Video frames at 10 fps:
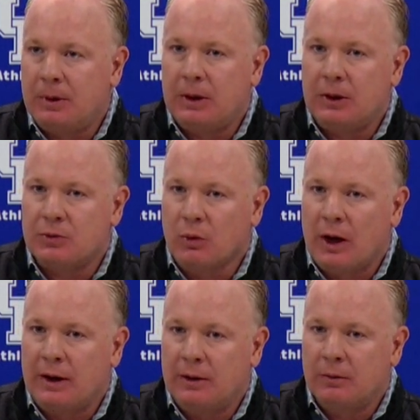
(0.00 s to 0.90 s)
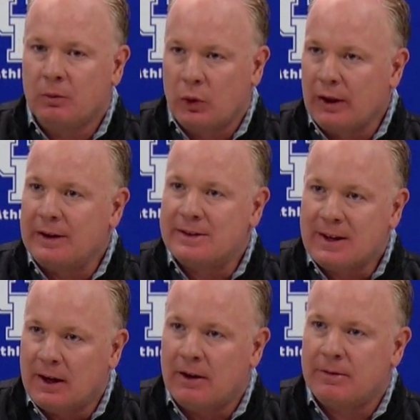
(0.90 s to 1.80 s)
he's running really
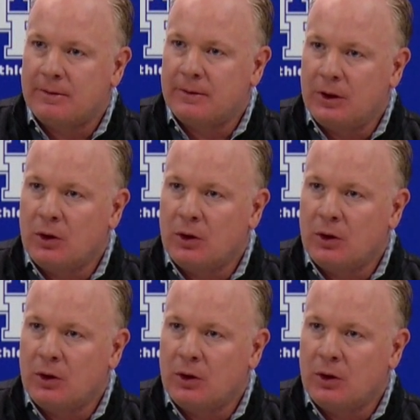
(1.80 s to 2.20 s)
tough.